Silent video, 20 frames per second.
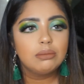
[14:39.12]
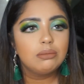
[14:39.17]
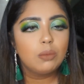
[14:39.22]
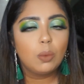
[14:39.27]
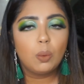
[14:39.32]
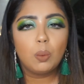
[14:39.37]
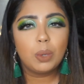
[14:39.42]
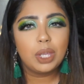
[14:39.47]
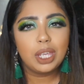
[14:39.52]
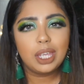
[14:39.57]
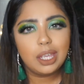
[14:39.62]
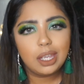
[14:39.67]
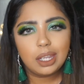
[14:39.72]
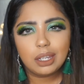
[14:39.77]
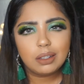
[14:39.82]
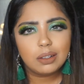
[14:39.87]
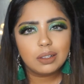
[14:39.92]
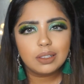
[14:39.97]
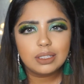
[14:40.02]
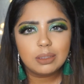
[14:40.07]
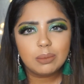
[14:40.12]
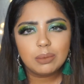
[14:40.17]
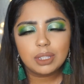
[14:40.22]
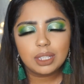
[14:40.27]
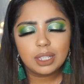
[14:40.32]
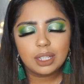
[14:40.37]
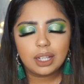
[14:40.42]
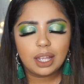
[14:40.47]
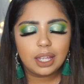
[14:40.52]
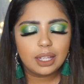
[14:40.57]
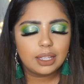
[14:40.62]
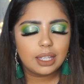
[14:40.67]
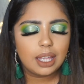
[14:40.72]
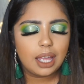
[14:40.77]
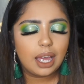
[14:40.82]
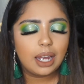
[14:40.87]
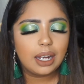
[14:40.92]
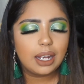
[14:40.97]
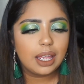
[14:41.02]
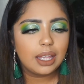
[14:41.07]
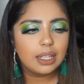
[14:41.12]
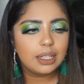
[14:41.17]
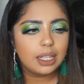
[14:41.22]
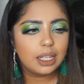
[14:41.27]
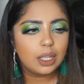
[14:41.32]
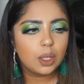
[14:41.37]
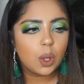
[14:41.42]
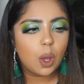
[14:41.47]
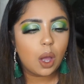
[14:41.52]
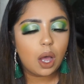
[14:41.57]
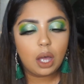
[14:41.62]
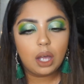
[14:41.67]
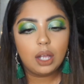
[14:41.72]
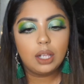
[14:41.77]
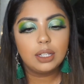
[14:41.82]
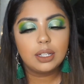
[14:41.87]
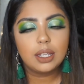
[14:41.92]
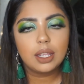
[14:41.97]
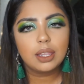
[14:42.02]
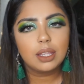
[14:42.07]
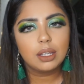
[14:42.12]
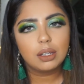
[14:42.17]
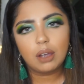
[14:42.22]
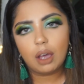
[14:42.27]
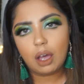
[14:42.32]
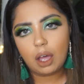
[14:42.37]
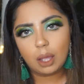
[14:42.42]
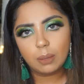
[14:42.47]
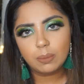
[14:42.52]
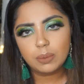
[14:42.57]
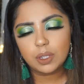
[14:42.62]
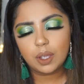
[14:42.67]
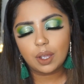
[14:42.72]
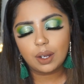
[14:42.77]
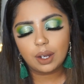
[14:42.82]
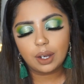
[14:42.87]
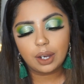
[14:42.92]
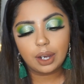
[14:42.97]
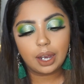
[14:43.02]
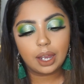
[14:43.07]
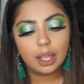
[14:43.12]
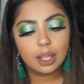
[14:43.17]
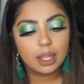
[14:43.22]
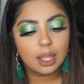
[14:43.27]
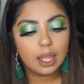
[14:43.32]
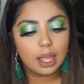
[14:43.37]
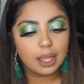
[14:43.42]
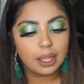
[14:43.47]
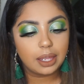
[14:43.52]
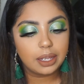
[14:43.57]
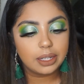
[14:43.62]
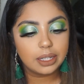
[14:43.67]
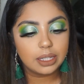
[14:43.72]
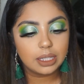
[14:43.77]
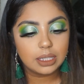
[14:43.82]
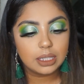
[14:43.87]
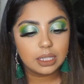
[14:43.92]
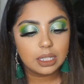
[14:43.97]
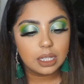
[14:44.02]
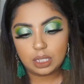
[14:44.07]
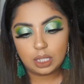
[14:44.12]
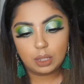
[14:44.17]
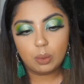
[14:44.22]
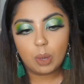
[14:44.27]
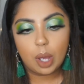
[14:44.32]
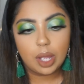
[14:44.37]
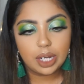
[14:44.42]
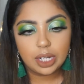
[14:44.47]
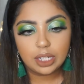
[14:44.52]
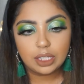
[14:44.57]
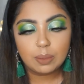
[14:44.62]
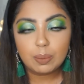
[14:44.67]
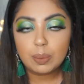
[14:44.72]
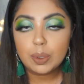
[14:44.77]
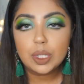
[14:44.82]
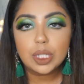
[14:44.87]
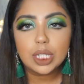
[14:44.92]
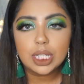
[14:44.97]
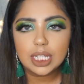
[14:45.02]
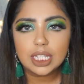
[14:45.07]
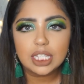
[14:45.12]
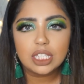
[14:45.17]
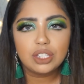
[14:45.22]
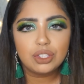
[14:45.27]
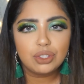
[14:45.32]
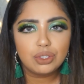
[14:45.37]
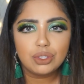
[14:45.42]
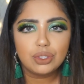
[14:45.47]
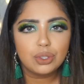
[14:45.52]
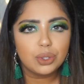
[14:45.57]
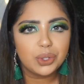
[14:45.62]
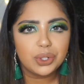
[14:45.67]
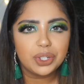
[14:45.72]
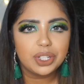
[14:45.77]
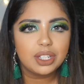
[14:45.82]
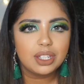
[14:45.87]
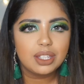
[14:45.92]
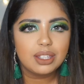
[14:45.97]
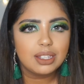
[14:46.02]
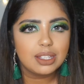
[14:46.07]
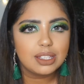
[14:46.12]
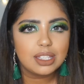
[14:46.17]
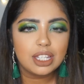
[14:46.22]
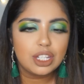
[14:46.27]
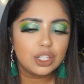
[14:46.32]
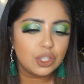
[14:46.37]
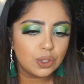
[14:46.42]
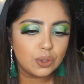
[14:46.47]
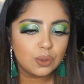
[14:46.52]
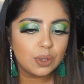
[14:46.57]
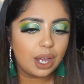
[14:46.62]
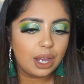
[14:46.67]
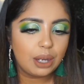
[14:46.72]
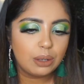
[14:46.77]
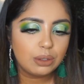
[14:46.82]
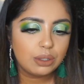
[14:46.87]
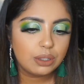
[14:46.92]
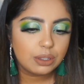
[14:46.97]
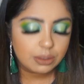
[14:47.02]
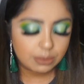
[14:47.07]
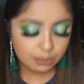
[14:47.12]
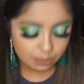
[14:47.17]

weed or something like that, and they called the cops on her and they wanted the police to sort this issue out.